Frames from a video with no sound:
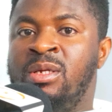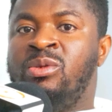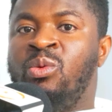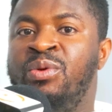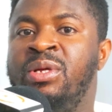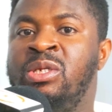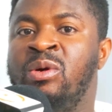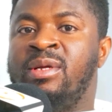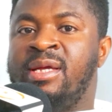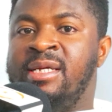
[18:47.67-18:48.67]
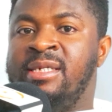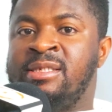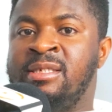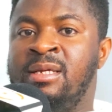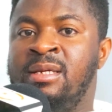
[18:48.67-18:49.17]
to win your
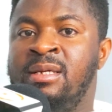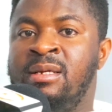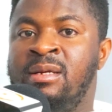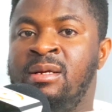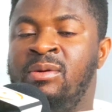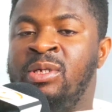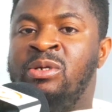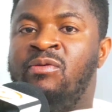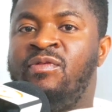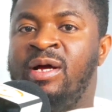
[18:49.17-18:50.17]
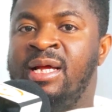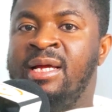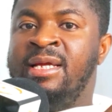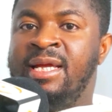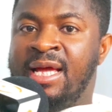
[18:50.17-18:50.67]
case on your
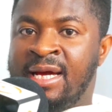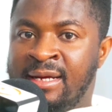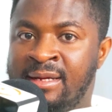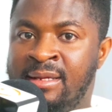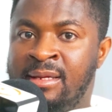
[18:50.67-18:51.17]
final hearing.